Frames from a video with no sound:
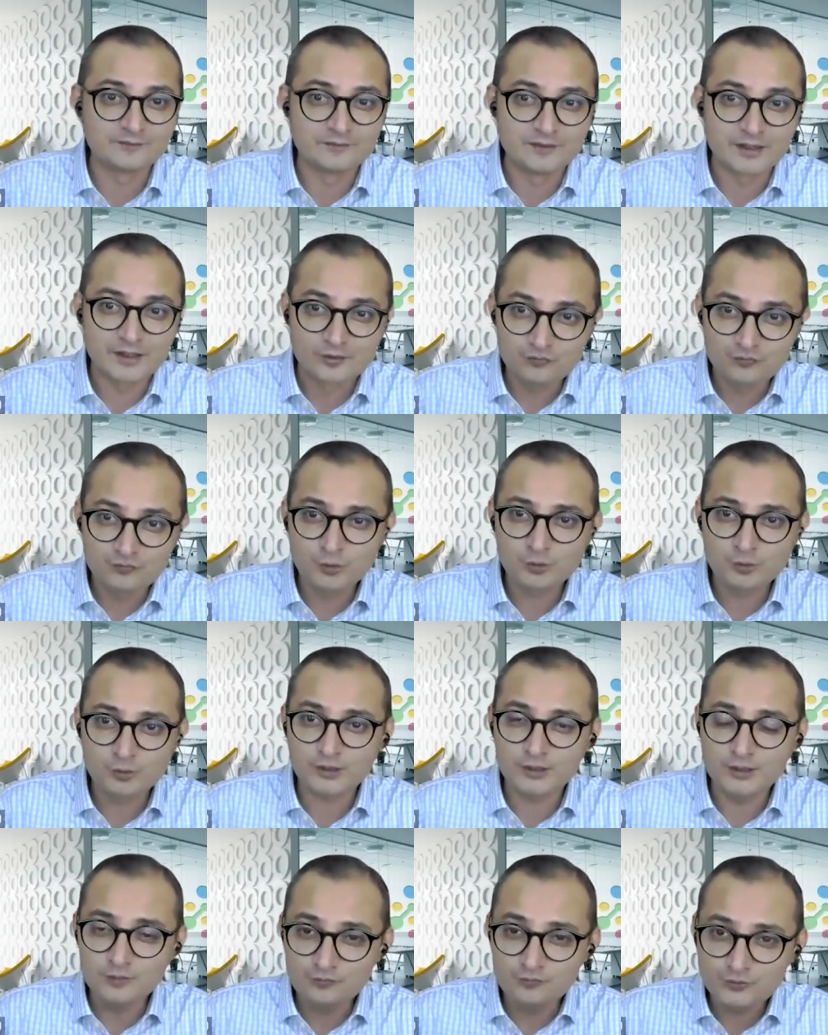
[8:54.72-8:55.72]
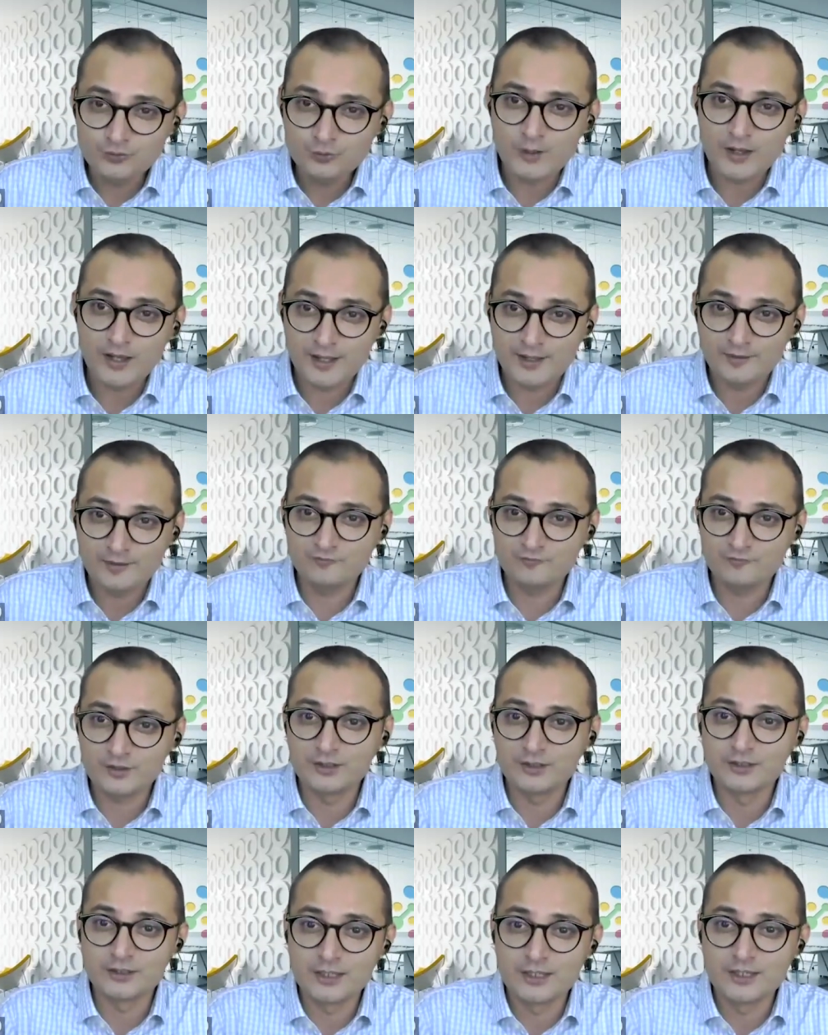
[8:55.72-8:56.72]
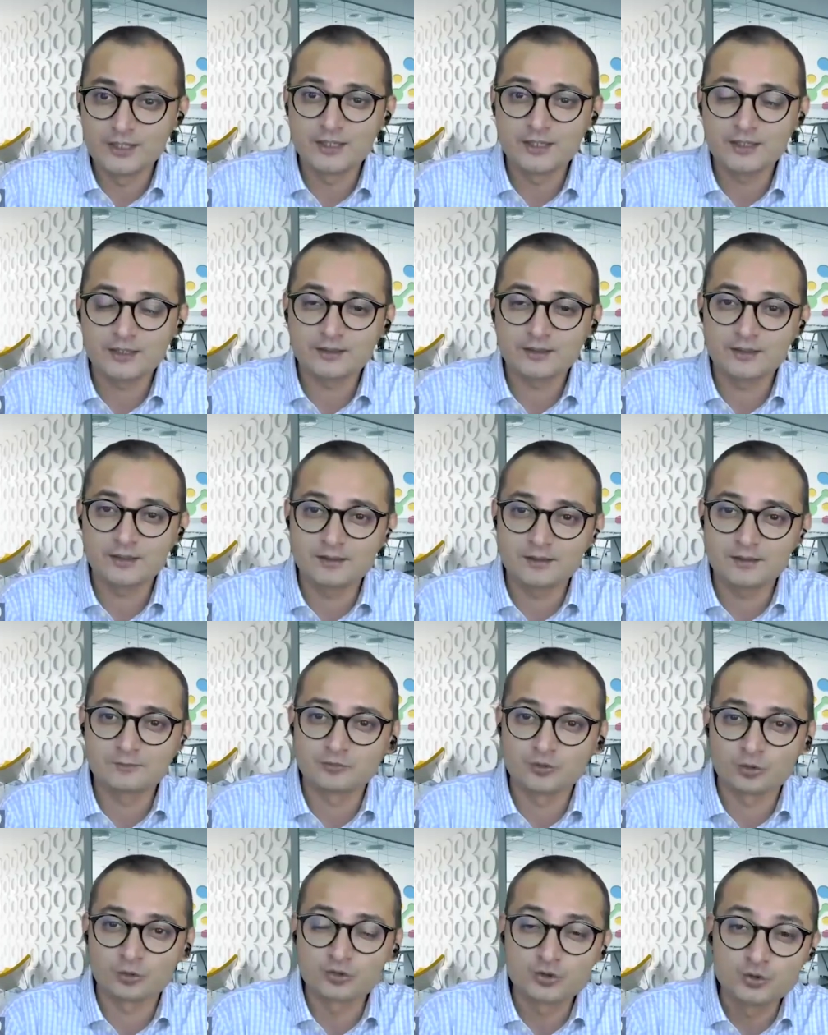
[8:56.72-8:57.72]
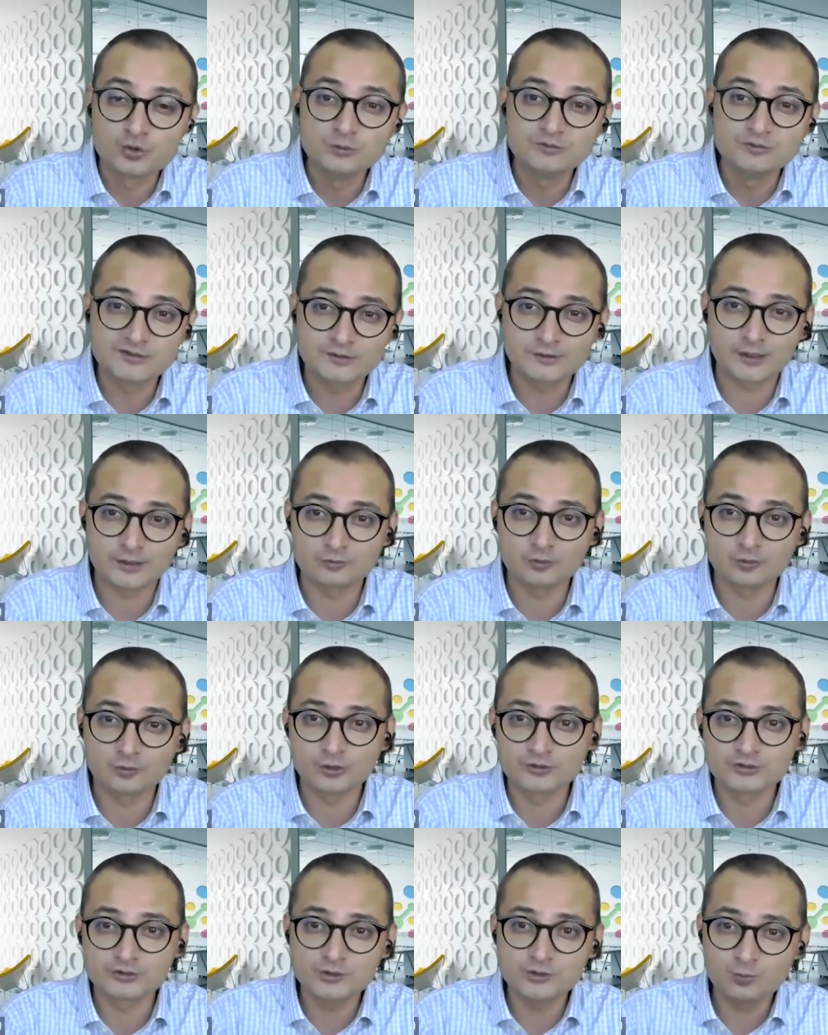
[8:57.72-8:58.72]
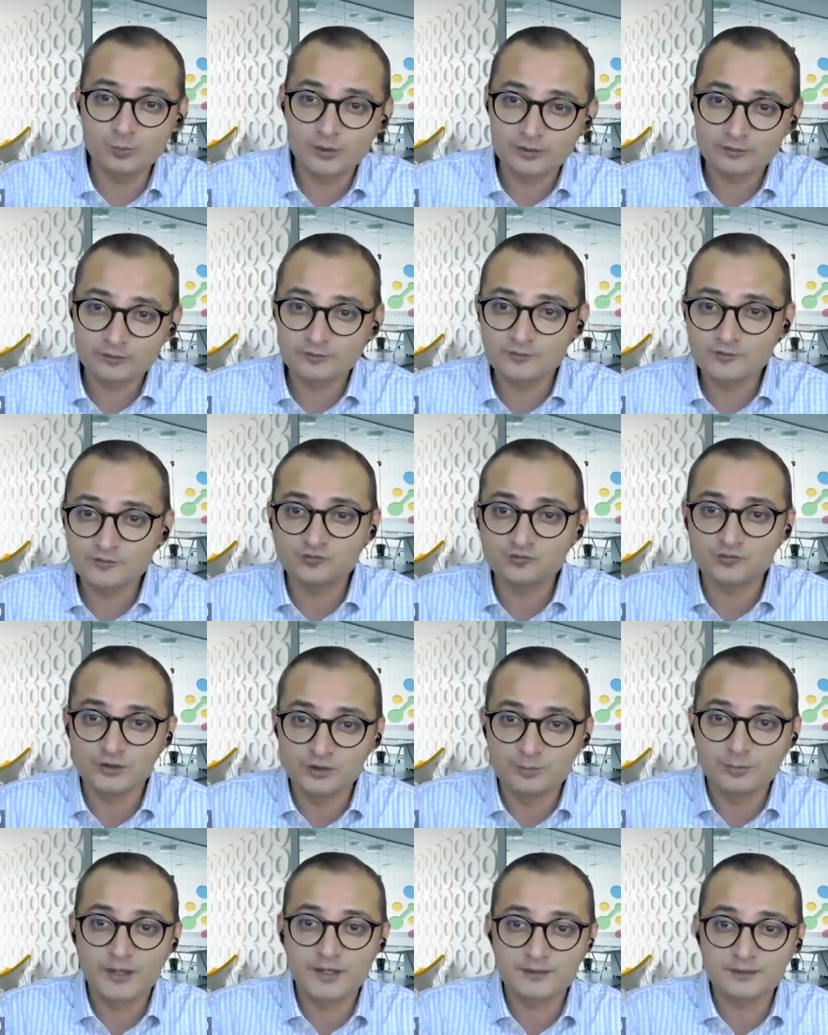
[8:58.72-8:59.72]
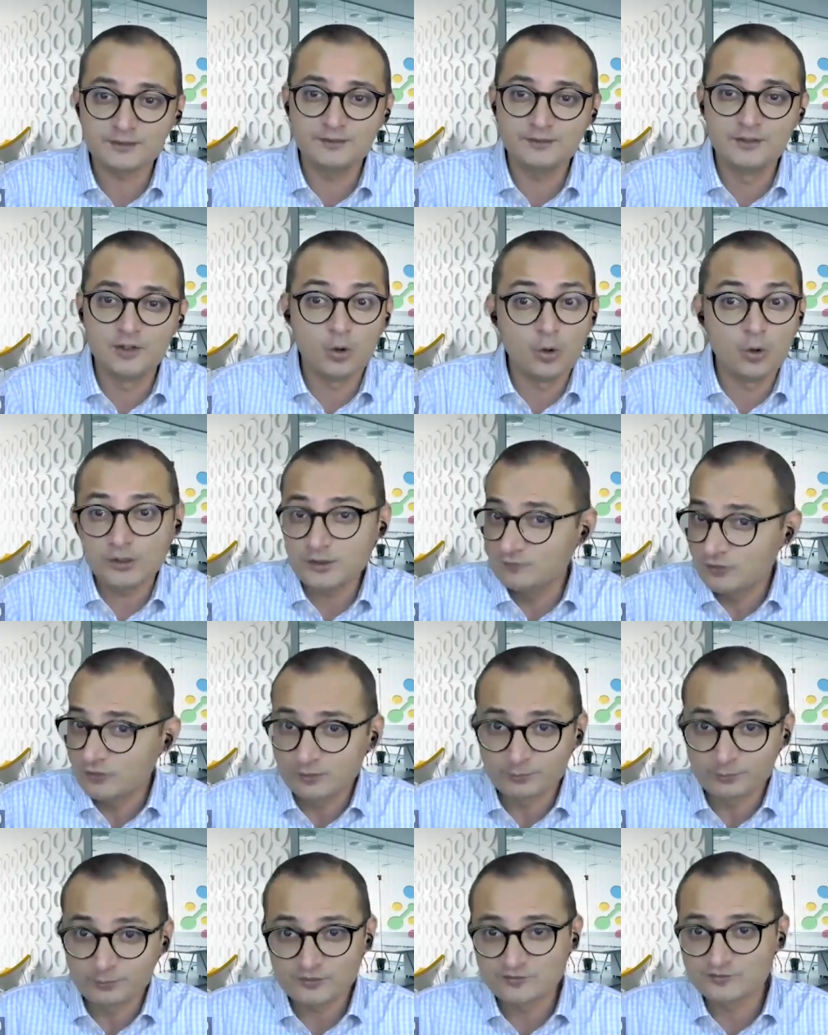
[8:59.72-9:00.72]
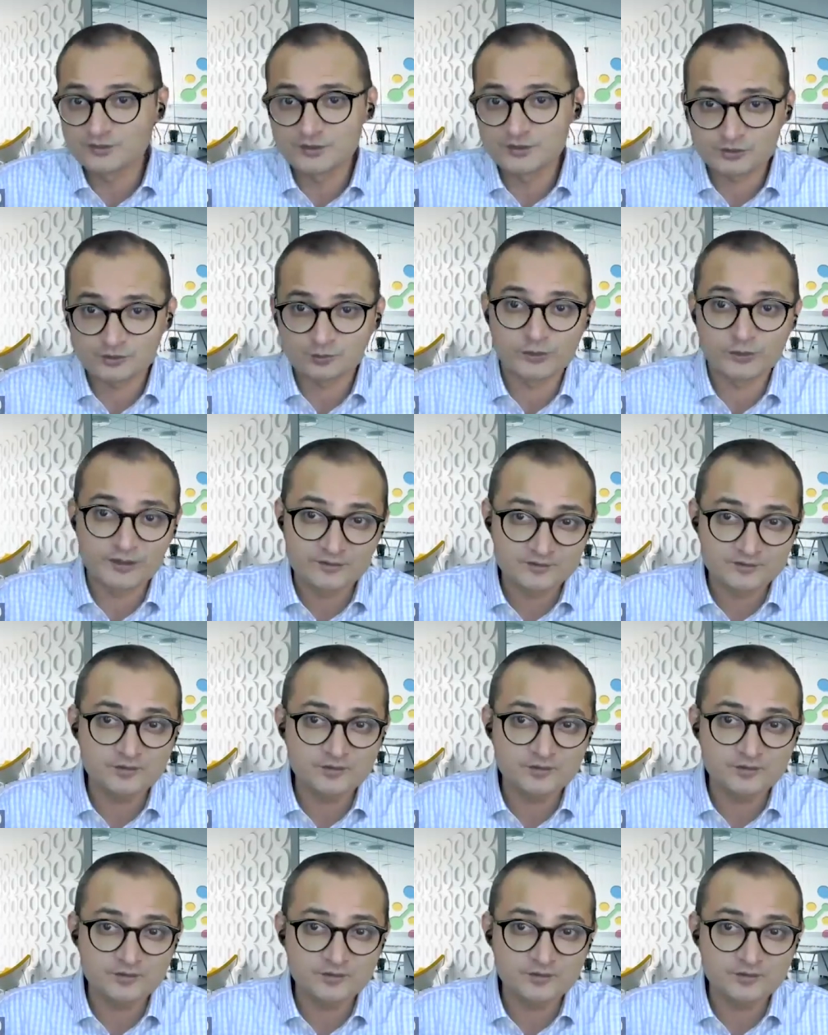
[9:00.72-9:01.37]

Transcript: And therefore, if you have a, a you know tools and technology where this feedback or even appreciation.